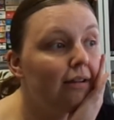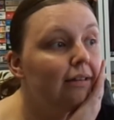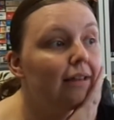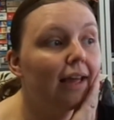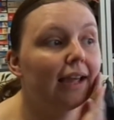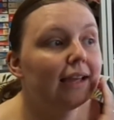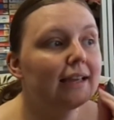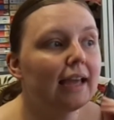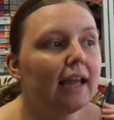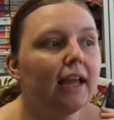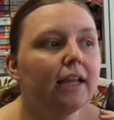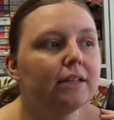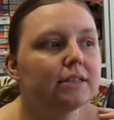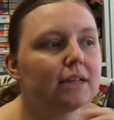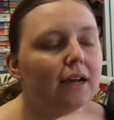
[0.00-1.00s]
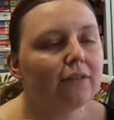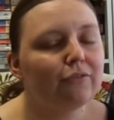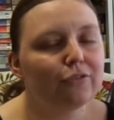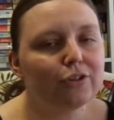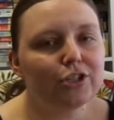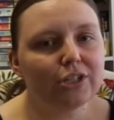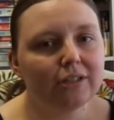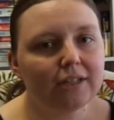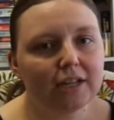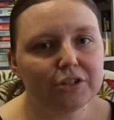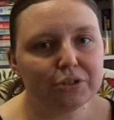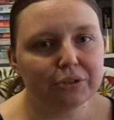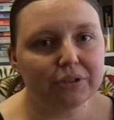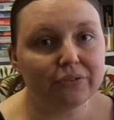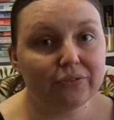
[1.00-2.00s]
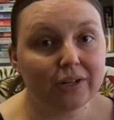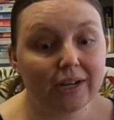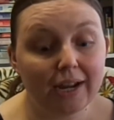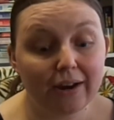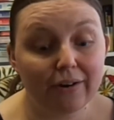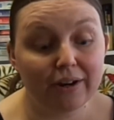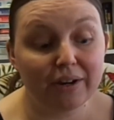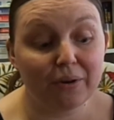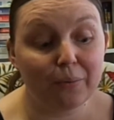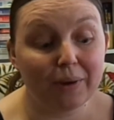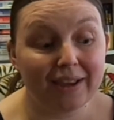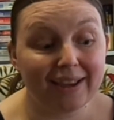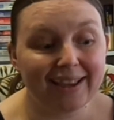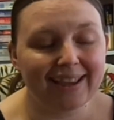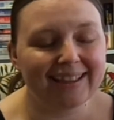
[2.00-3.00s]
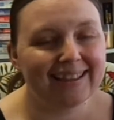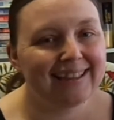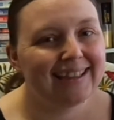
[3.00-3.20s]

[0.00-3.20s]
And unfortunately I do live in an area where